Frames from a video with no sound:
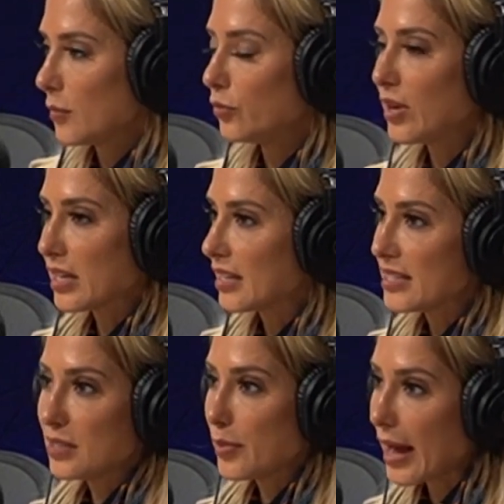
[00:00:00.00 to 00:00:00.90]

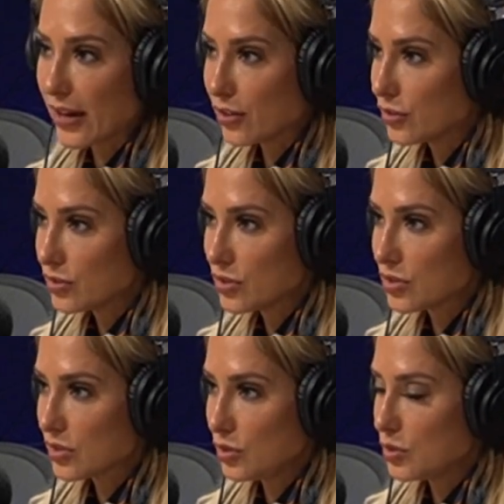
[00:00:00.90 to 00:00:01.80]
recognizing
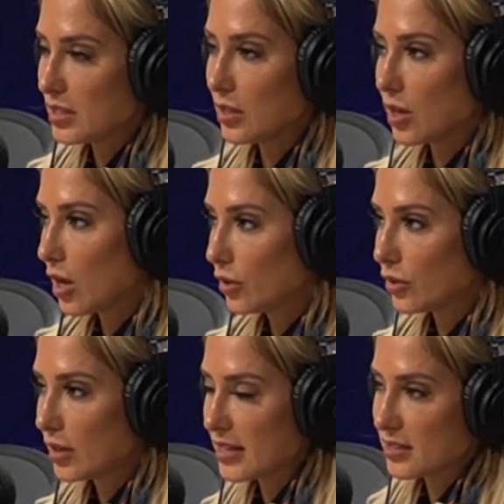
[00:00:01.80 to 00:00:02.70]
patterns, using
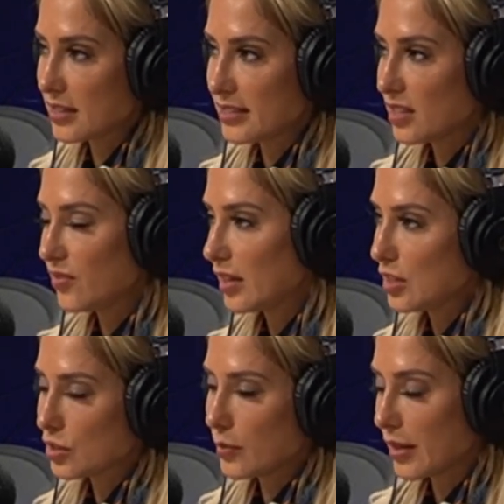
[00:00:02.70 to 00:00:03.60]
color as
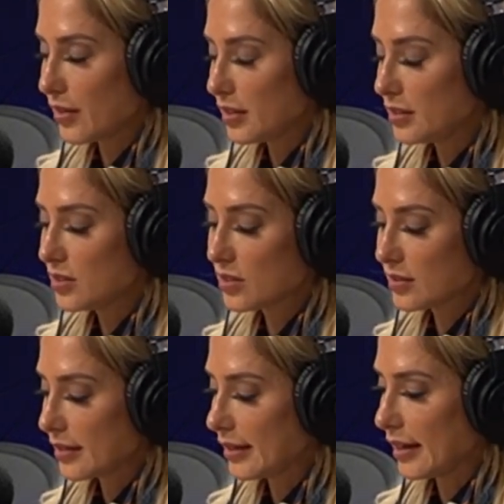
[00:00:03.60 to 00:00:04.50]
identification methods,
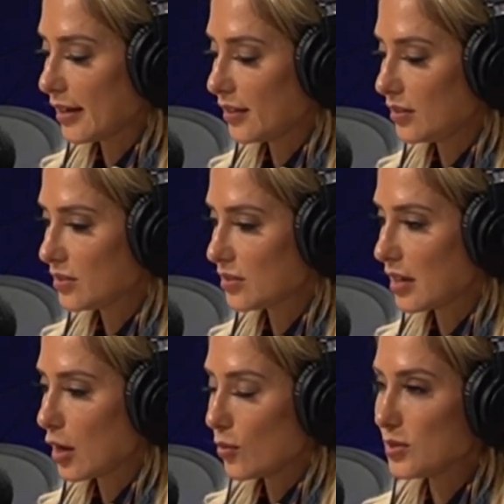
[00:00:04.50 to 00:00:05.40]
and
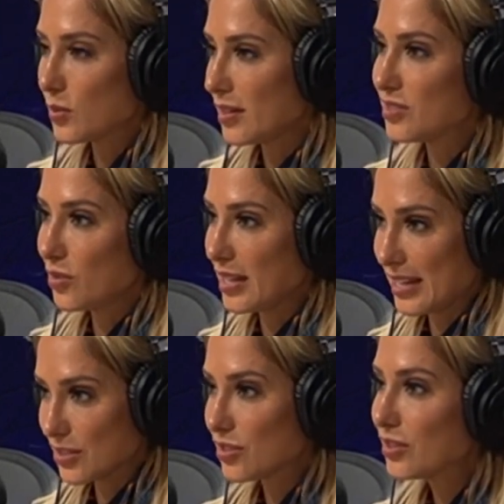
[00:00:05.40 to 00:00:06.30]
I always wanted to know the
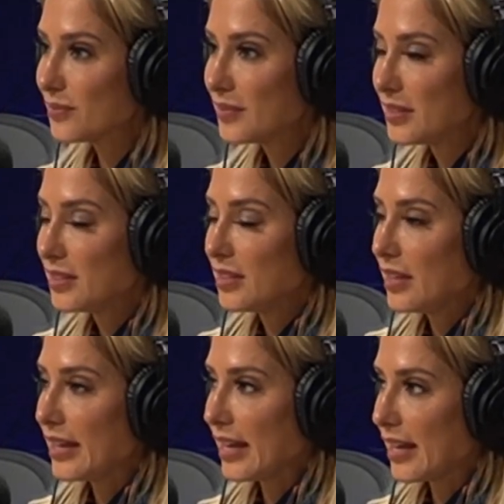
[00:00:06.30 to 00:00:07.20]
answer.
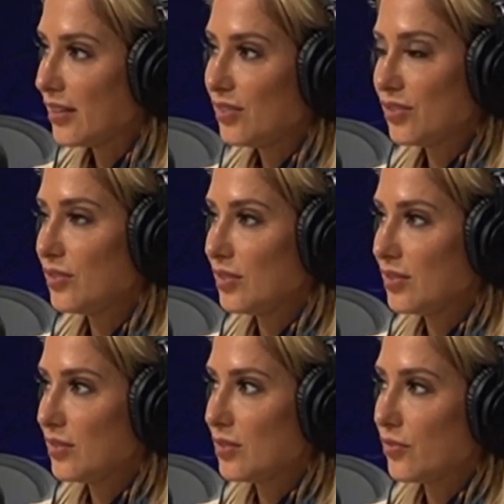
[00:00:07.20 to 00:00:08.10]
And
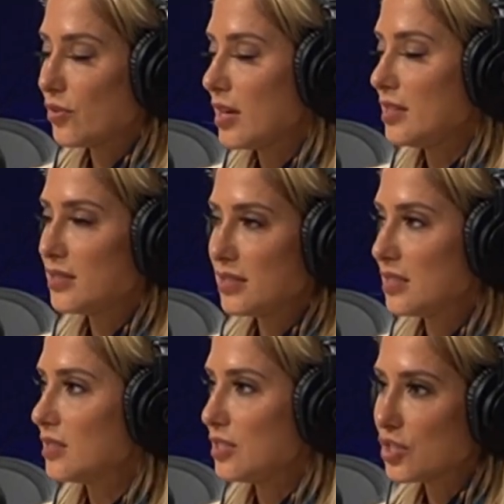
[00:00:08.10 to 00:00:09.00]
the phrase
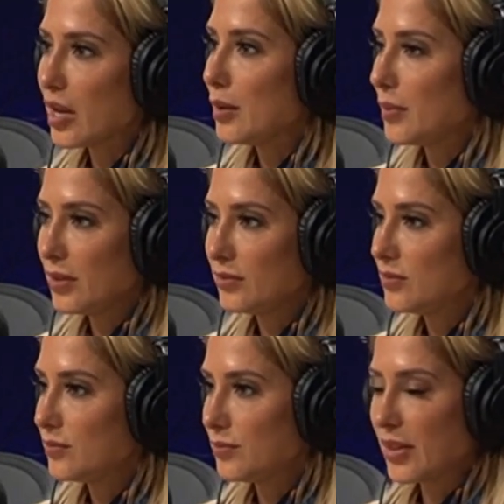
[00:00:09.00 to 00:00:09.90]
is cliche, but
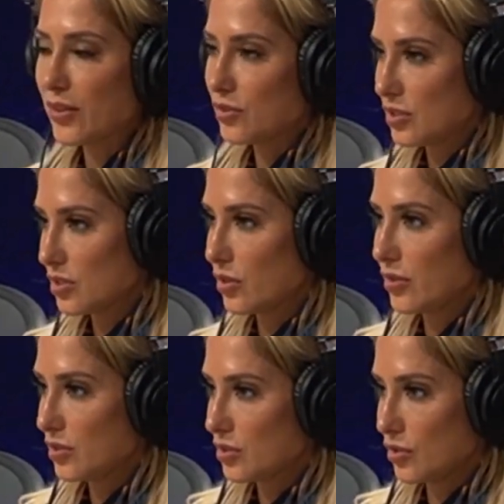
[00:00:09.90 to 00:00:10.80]
pathologists are
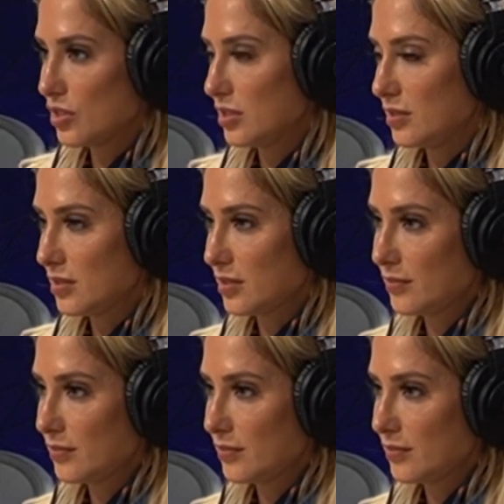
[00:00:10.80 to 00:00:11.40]
the surgeon's